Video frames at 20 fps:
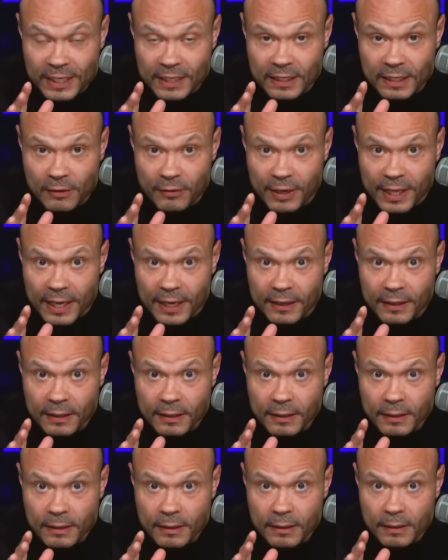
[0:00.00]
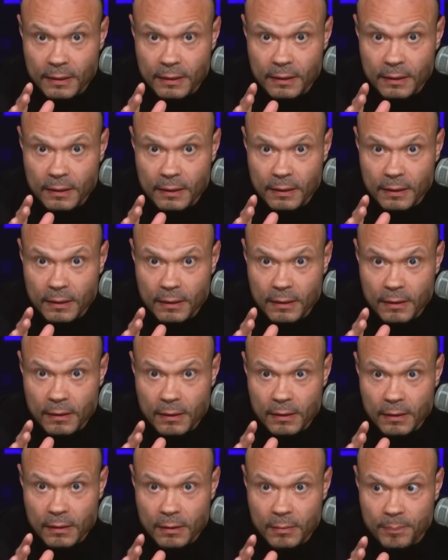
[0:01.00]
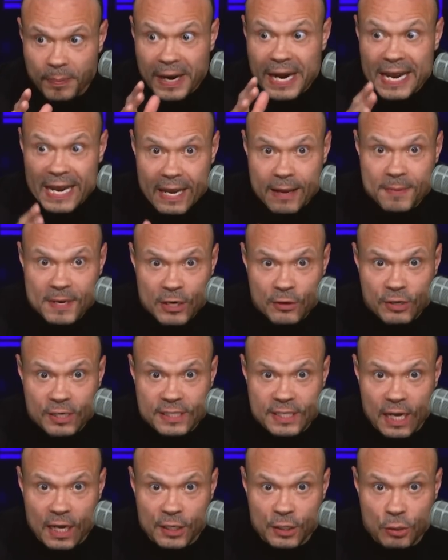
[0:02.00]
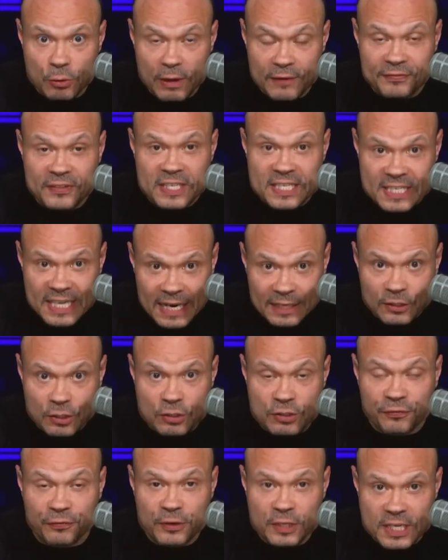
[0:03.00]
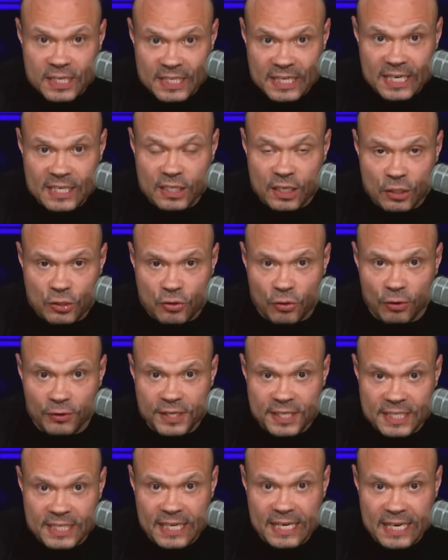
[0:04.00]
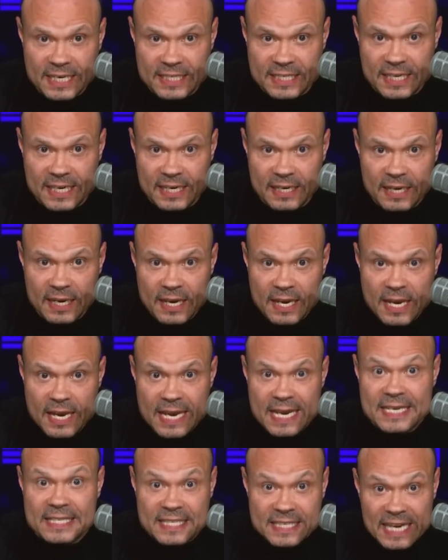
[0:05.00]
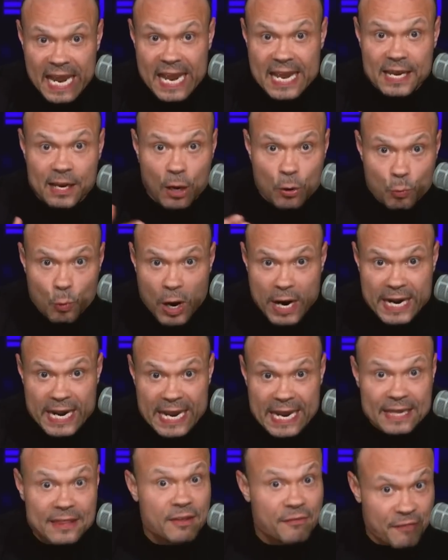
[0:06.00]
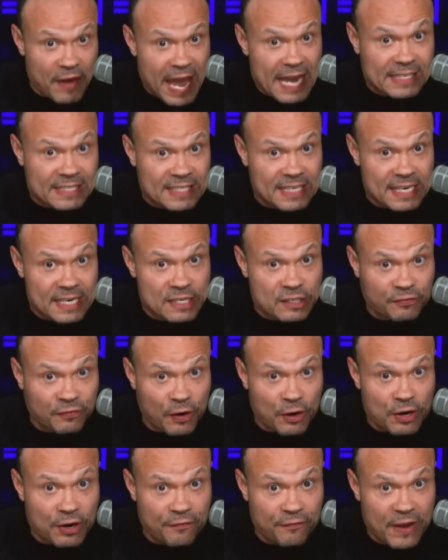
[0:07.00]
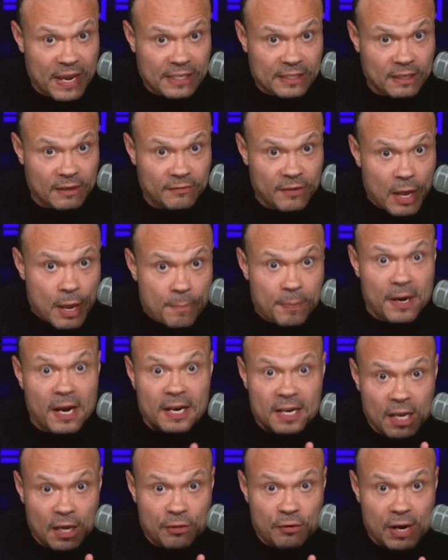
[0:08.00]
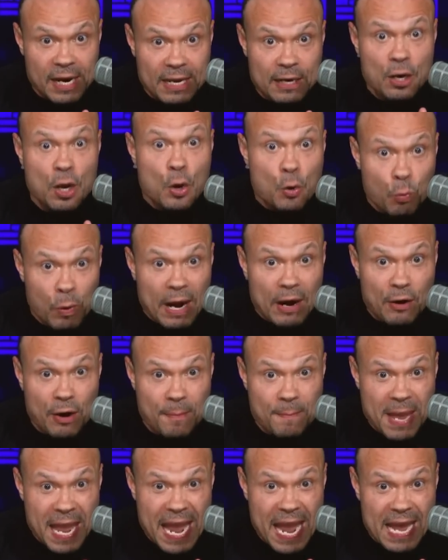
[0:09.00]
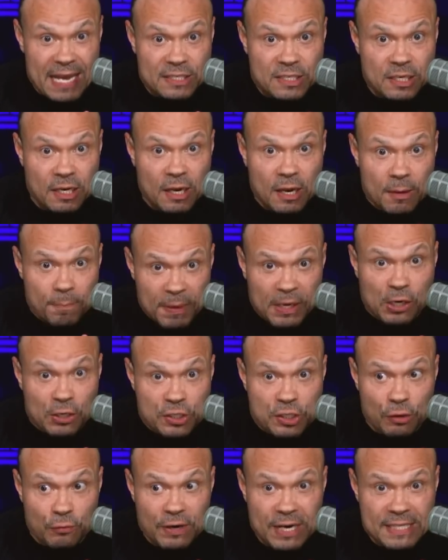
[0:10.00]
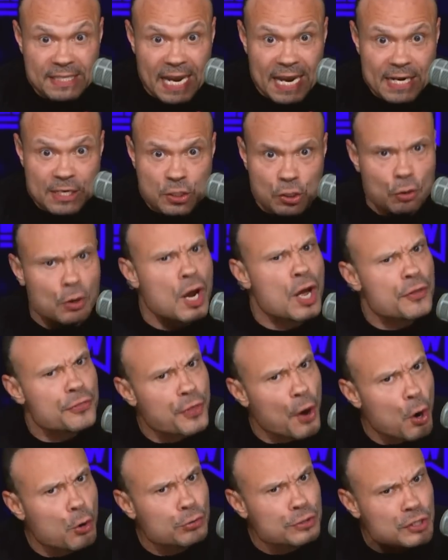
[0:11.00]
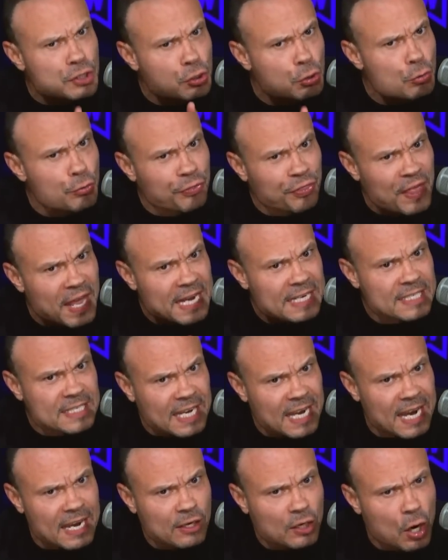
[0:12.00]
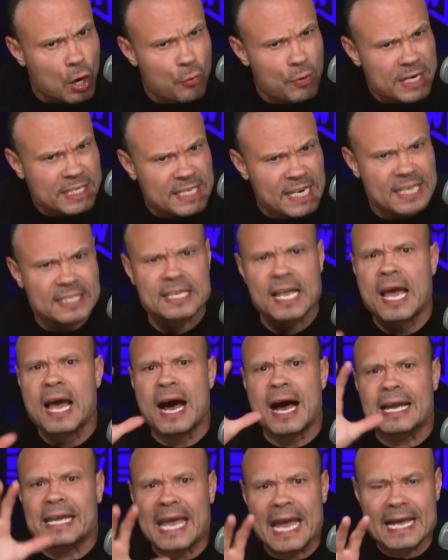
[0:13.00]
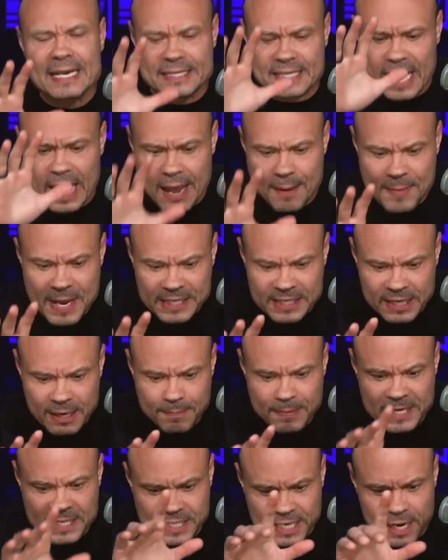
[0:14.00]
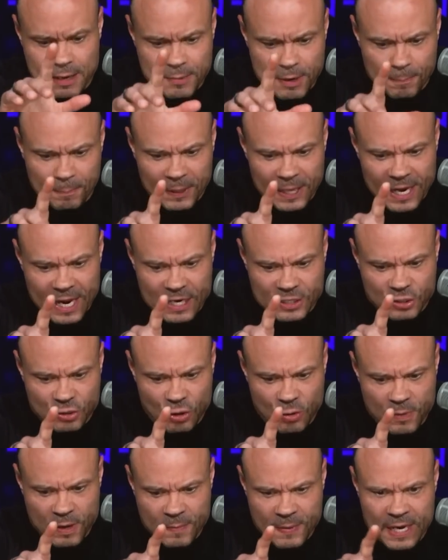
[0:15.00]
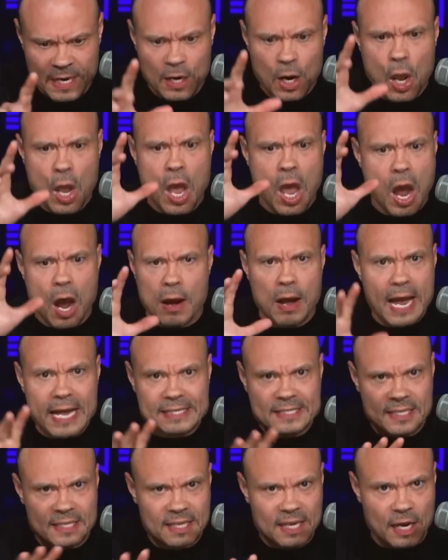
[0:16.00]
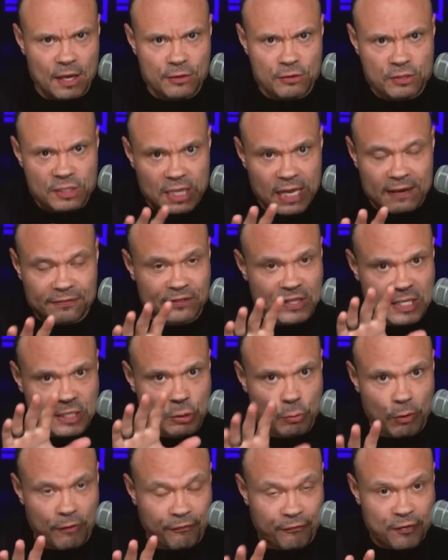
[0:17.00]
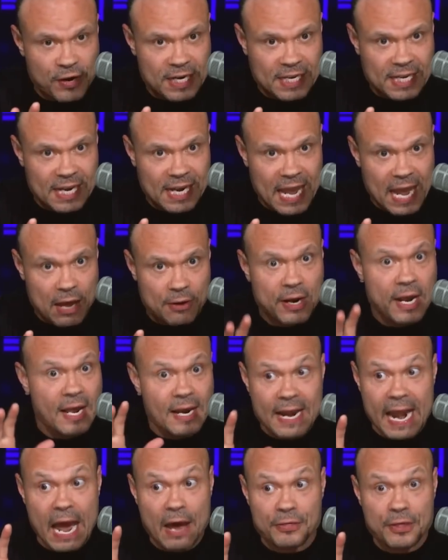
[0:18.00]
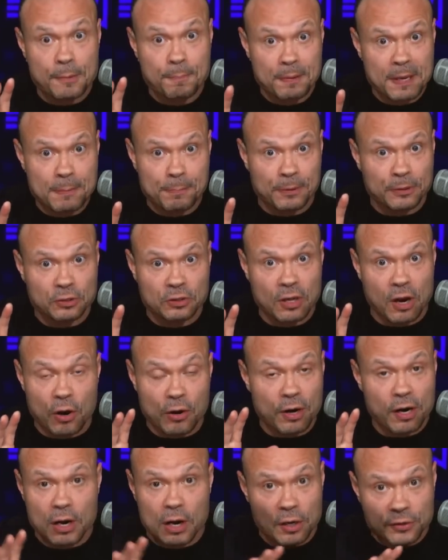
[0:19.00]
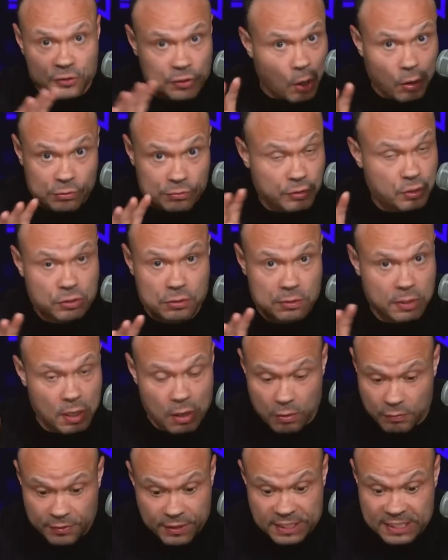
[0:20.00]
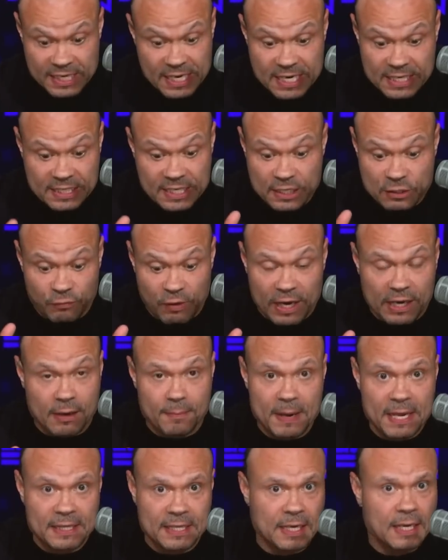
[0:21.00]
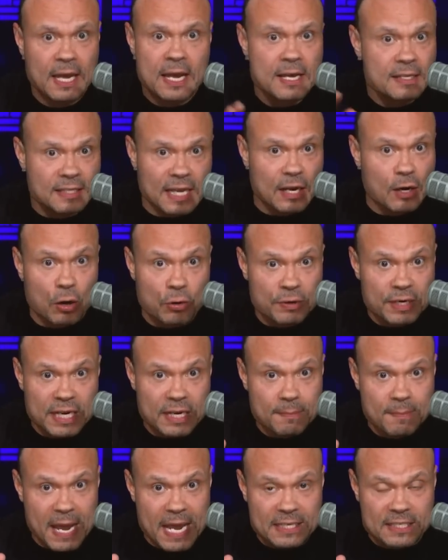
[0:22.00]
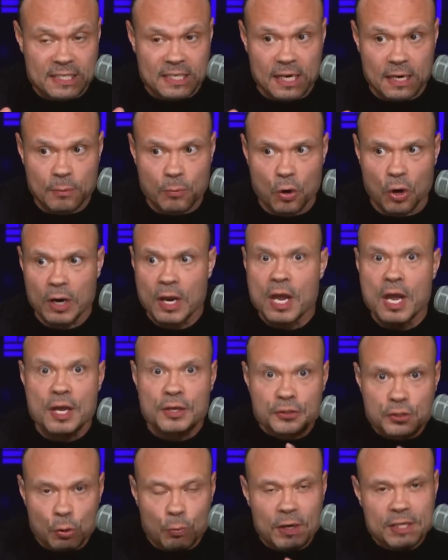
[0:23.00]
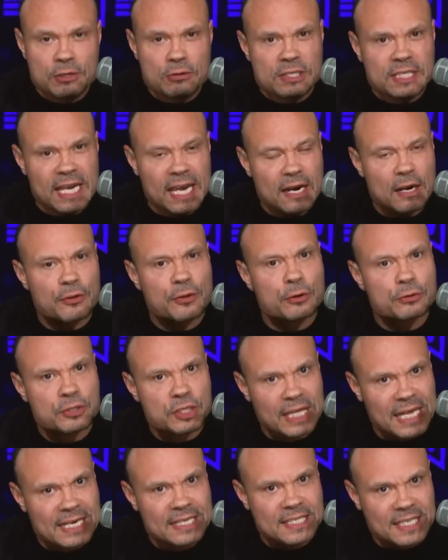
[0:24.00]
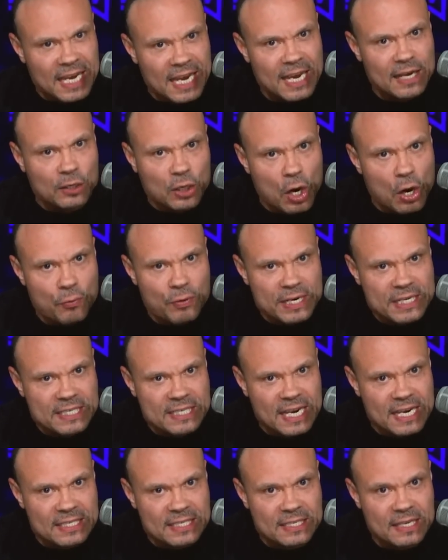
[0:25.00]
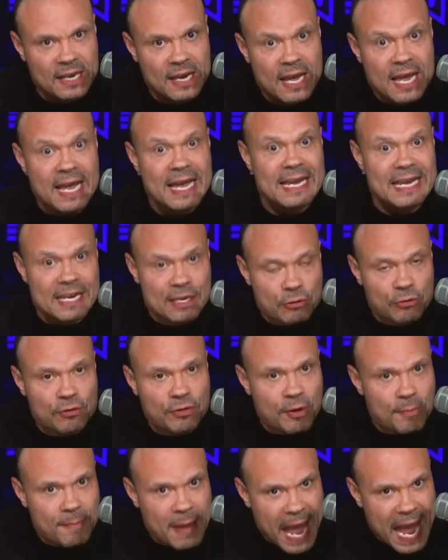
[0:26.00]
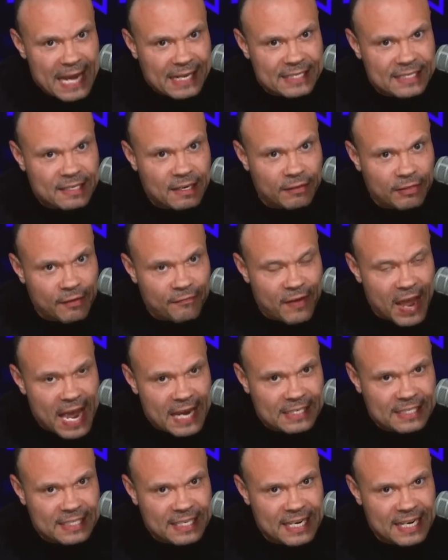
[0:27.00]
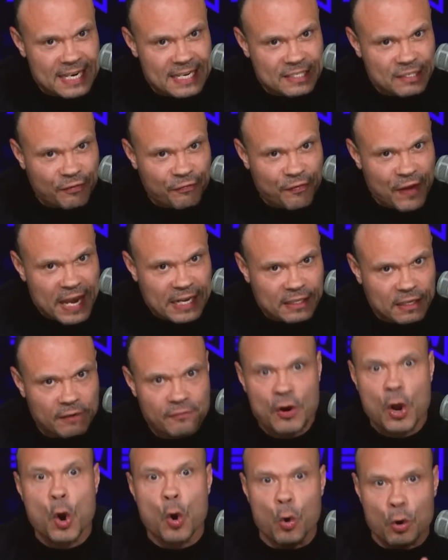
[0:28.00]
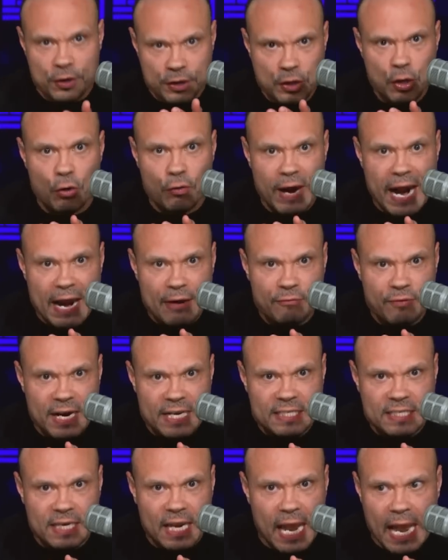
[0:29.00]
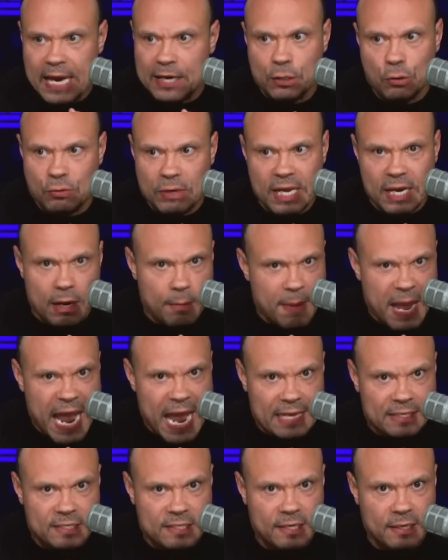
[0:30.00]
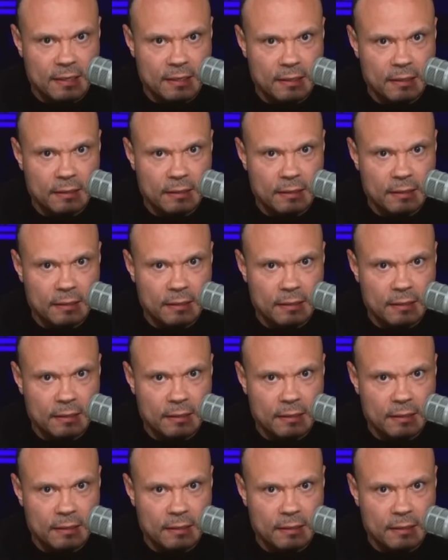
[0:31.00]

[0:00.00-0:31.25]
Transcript: clear on that. But I am here to tell you, if the Centers for Disease Control, the CDC, is saying on one hand, the vaccine is very effective, but on the other hand, wear a mask because you're in danger, those two things can't coexist. Again, to MSNBC, I'm going to play Osterholm in a minute, and to the others leftists who are freaking out now that people are, the CDC's recommending they don't need masks anymore. Do you understand how those things can't coexist? Either the vaccine is effective or you're at risk and you need a mask.